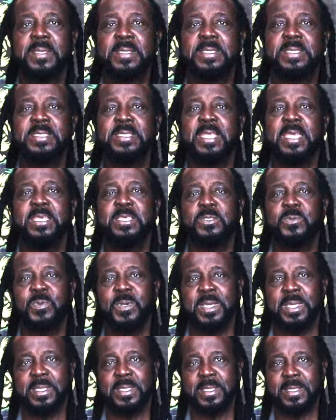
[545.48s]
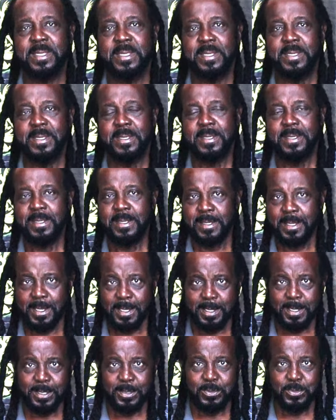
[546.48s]
Stay sweet.
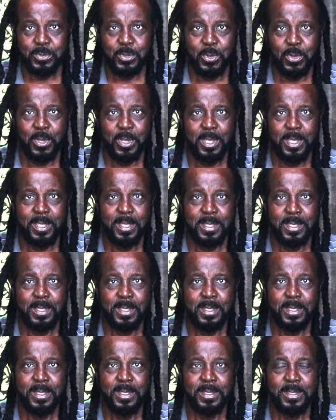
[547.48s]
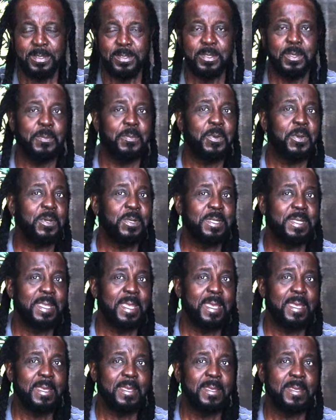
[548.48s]
And enjoy your
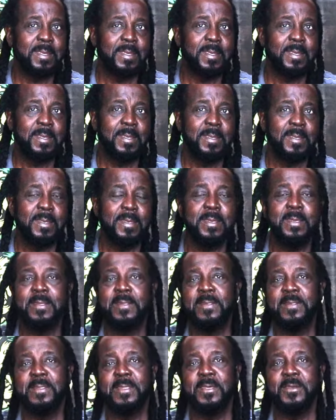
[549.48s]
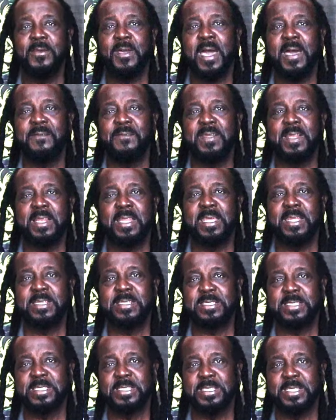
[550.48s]
birthday. There you have it,
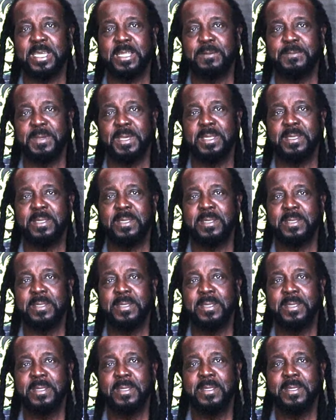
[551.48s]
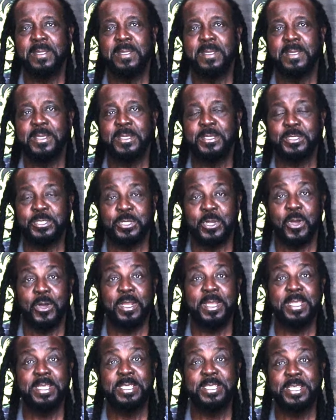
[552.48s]
ladies and gentlemen.
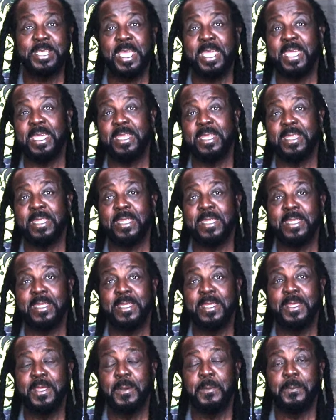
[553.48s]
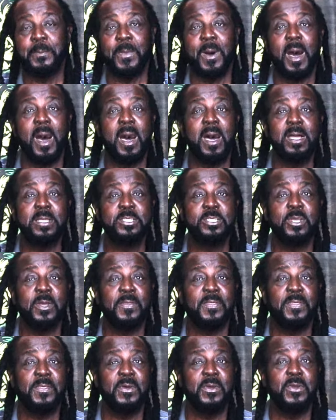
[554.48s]
Shawn and Shane, March
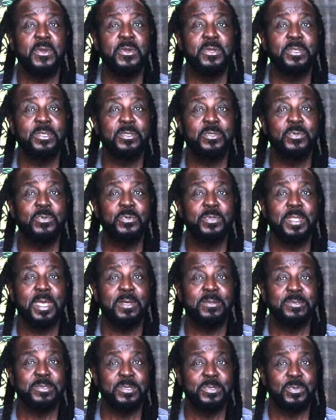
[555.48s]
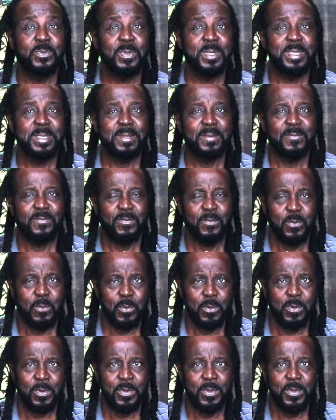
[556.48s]
3rd,
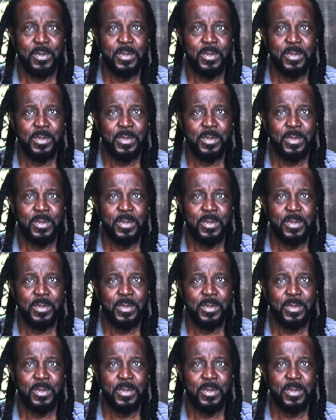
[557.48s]
2024.